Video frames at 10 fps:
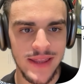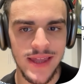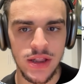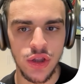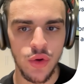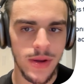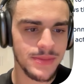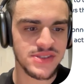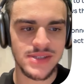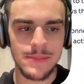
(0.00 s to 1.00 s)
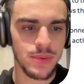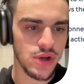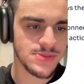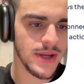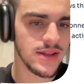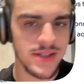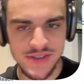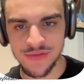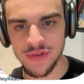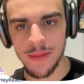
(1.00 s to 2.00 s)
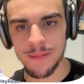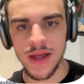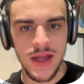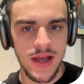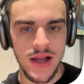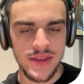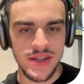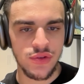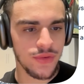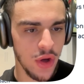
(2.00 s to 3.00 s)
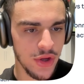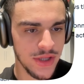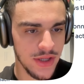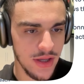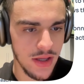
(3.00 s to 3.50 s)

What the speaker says: and then load up the same prospect list from that you've gotten,